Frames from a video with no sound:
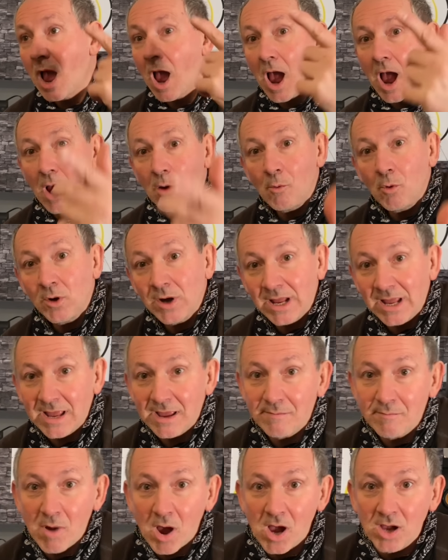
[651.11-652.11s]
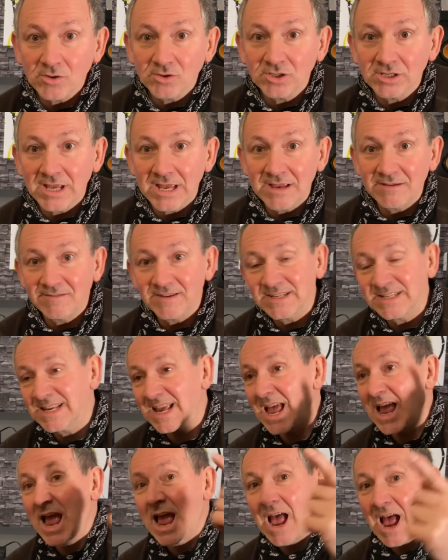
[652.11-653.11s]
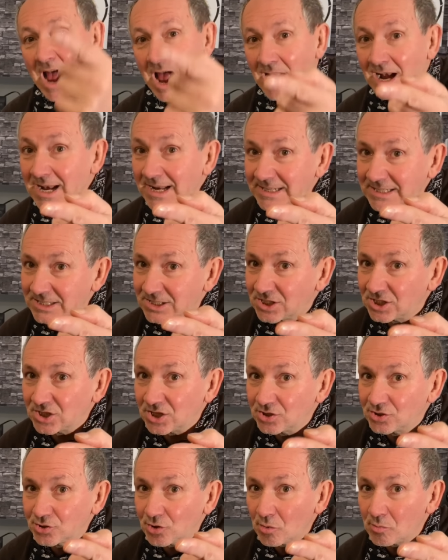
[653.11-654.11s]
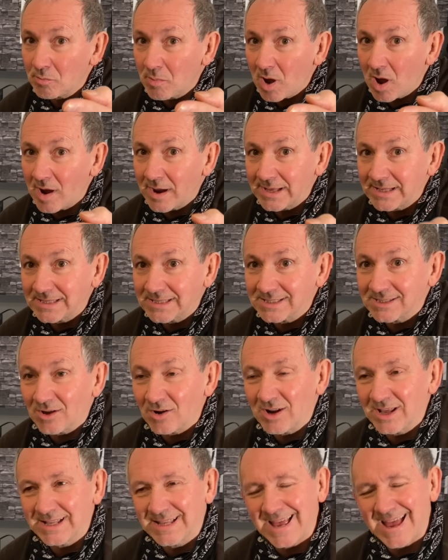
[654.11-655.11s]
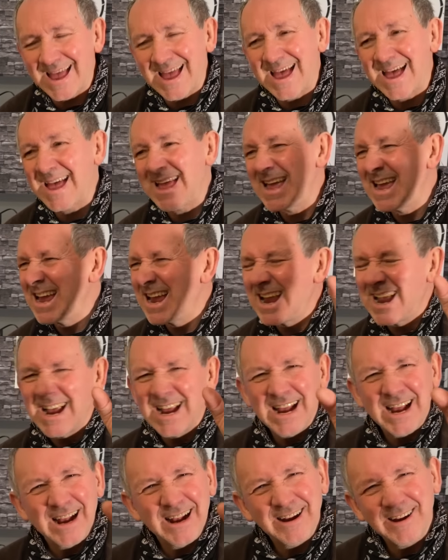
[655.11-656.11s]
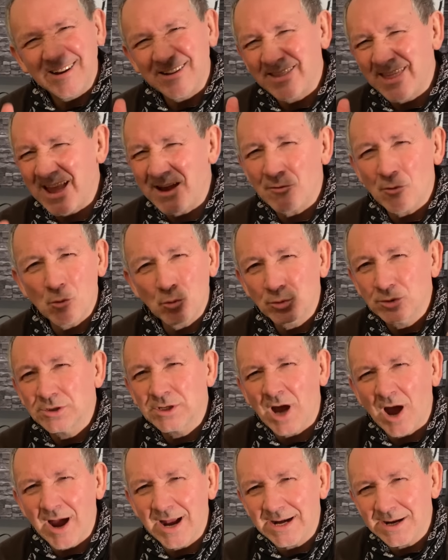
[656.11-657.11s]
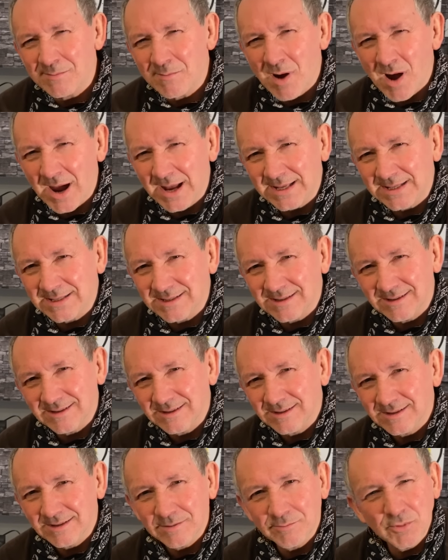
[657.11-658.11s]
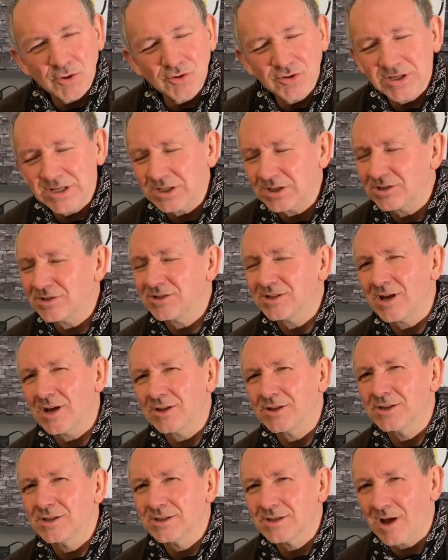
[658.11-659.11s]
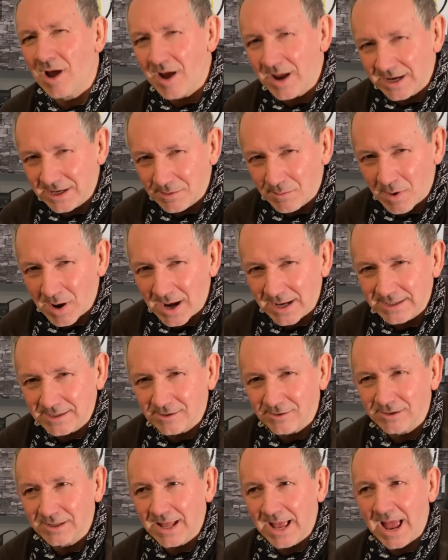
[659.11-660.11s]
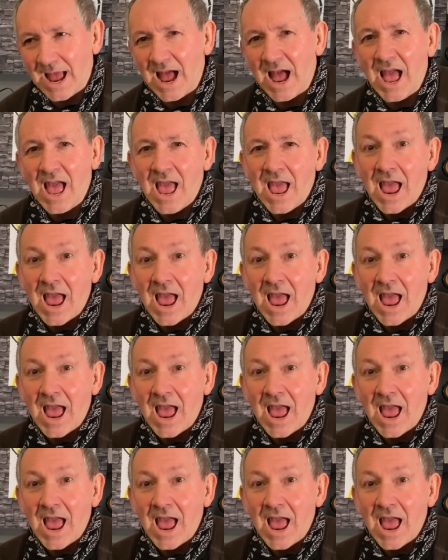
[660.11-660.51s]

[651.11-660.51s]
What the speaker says: I want to hear Miles Davis. I listen to the John Martin Solid Air. They're all dynamite. The musicians are dynamite on there.